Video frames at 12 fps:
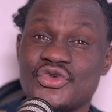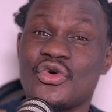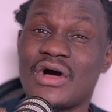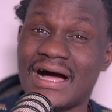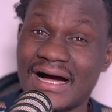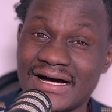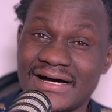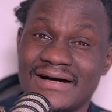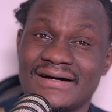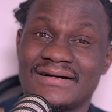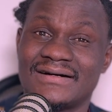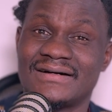are
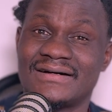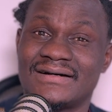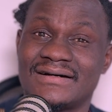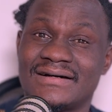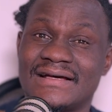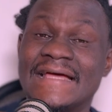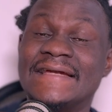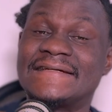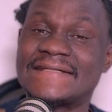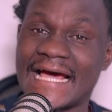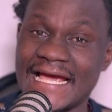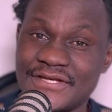
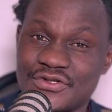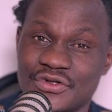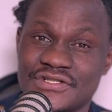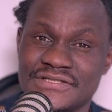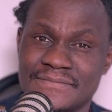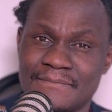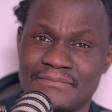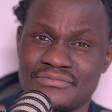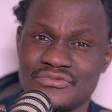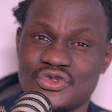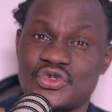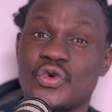entitled
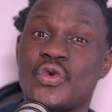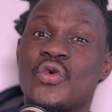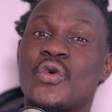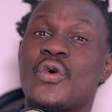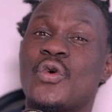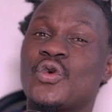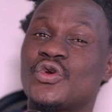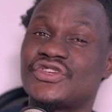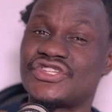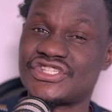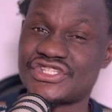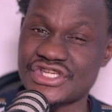to
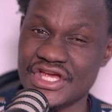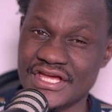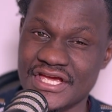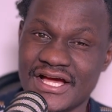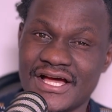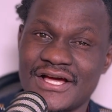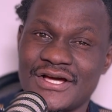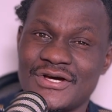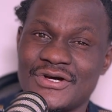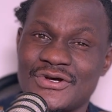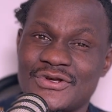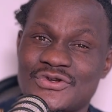share,
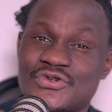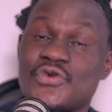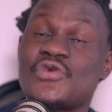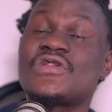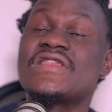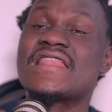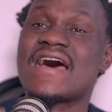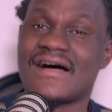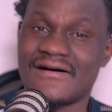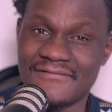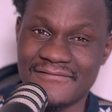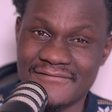to
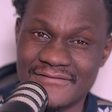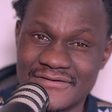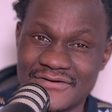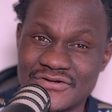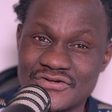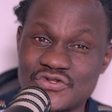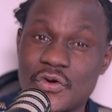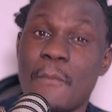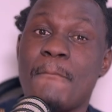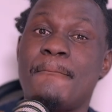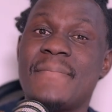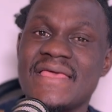love, to
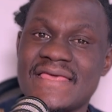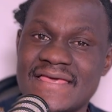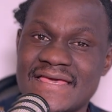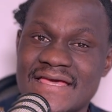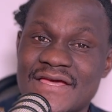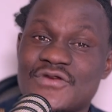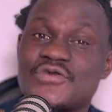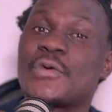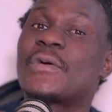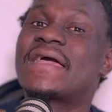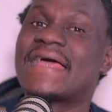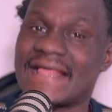be
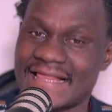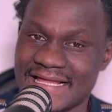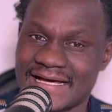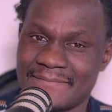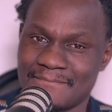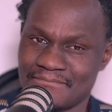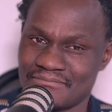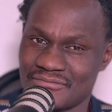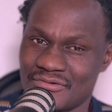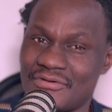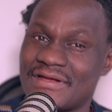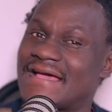together
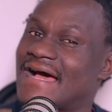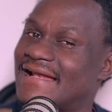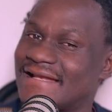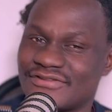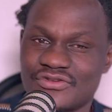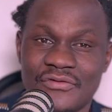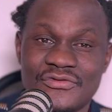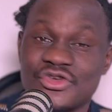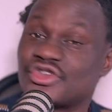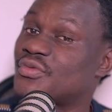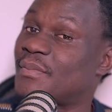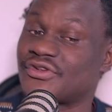regardless of your
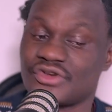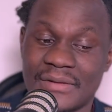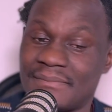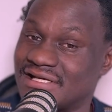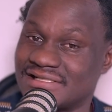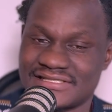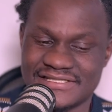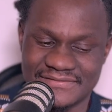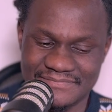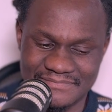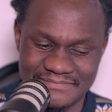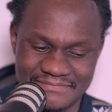special ability.
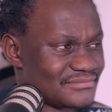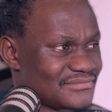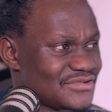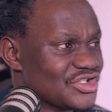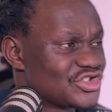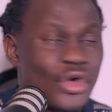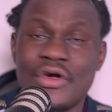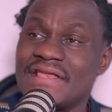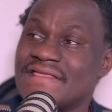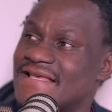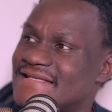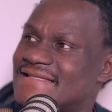So in
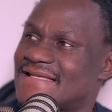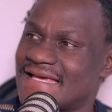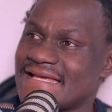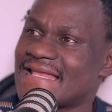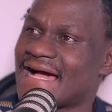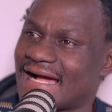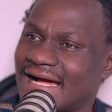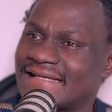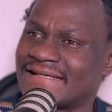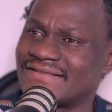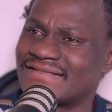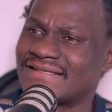these
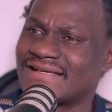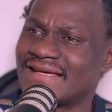kindergartens,